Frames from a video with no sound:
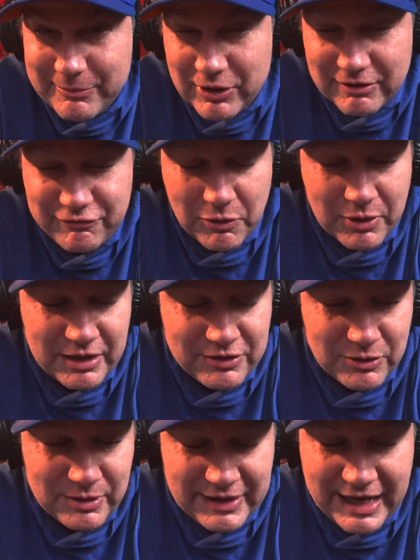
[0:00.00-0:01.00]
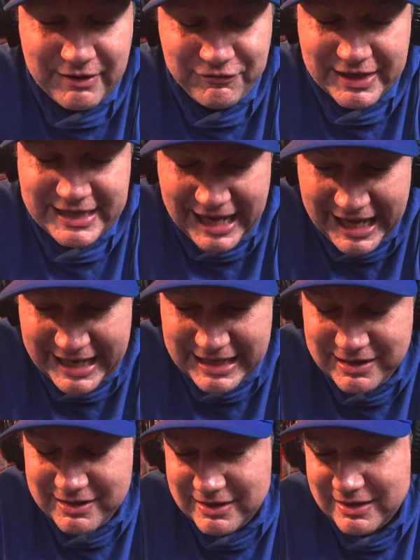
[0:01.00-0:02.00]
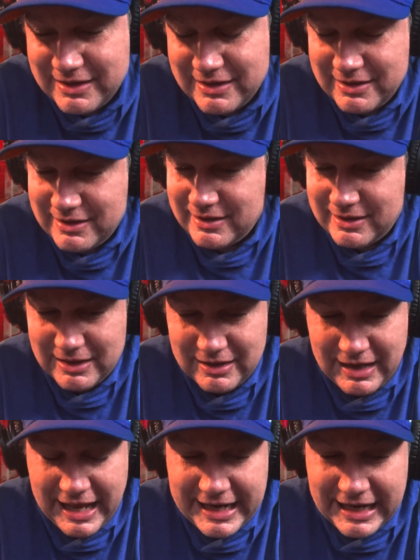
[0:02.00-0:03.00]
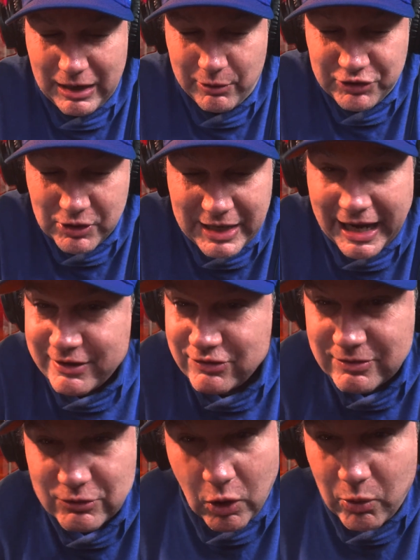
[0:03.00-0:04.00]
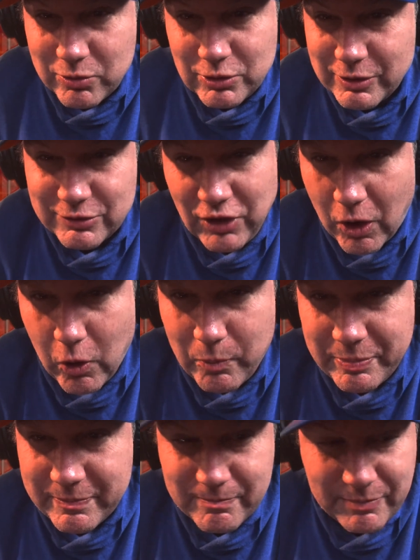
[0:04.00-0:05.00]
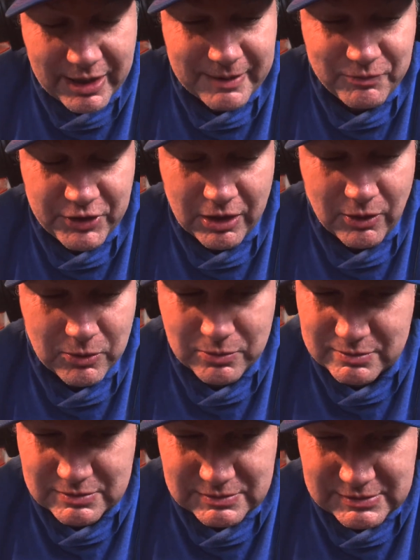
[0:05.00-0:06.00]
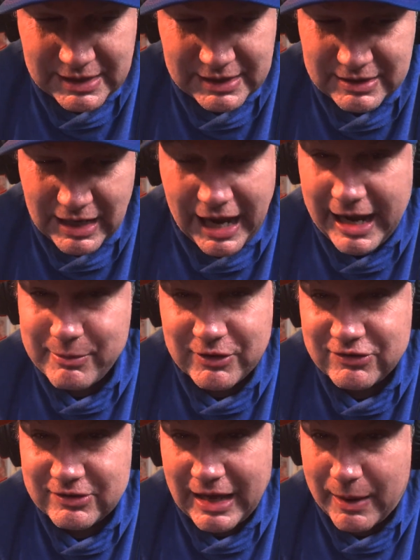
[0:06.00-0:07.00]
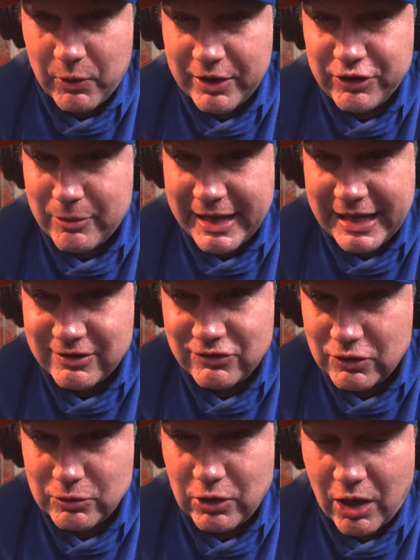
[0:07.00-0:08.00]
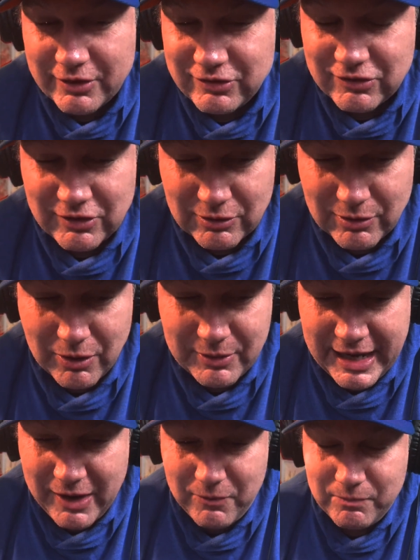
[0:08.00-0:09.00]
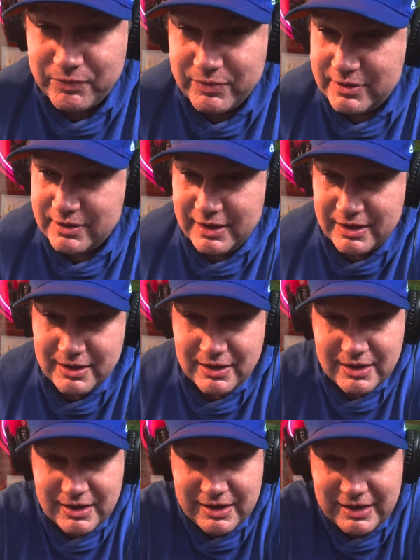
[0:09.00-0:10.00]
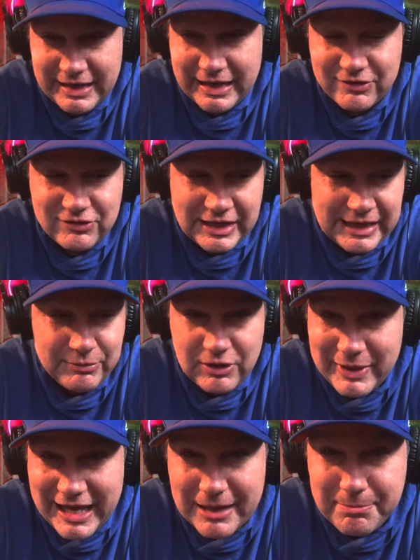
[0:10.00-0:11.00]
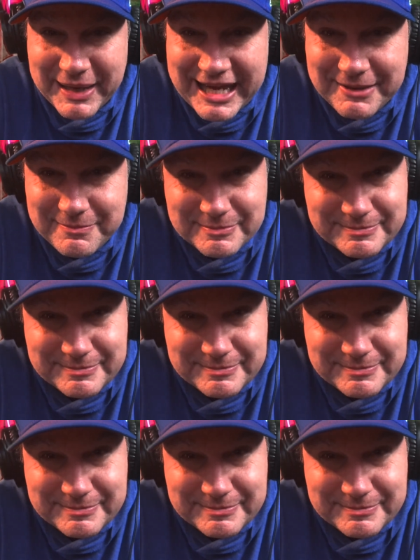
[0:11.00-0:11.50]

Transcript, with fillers: Looking forward to doing that if I can and hanging out with you guys. Don't lose hope, but you know, I'm I'm with you, man. Two losses in a row now against teams that we had beat.